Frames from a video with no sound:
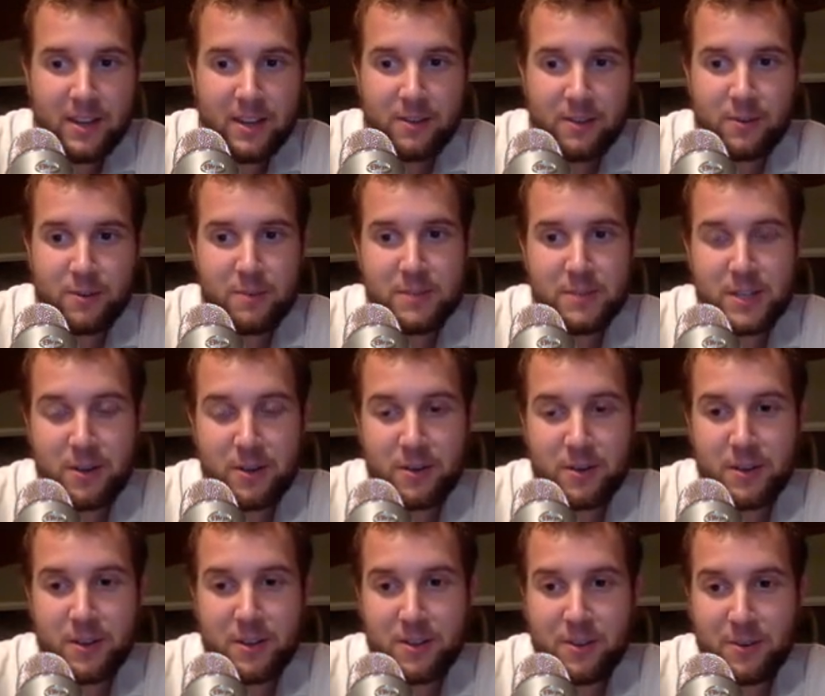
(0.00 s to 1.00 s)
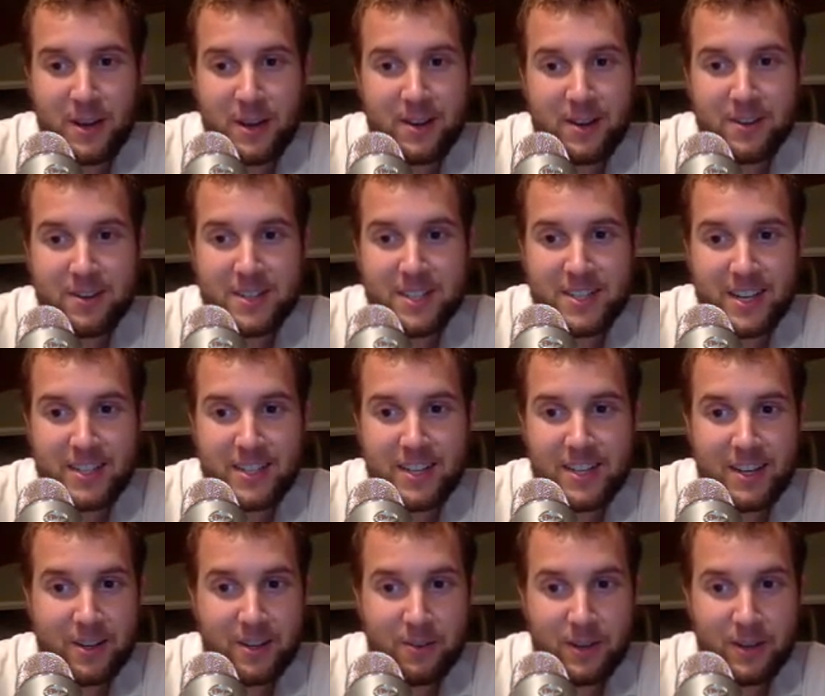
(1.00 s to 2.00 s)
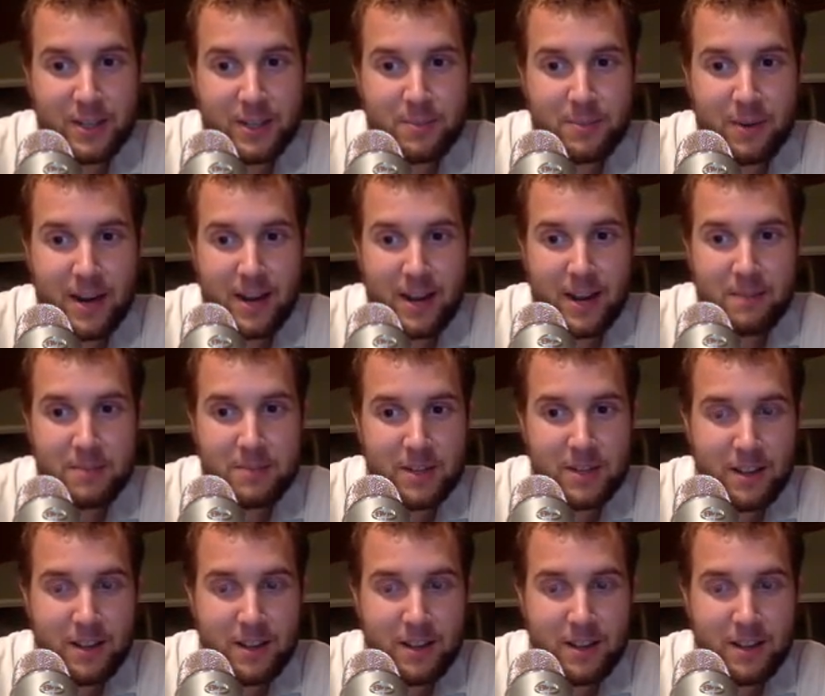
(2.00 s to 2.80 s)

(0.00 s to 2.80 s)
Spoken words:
from 0 to 360 degrees perhaps,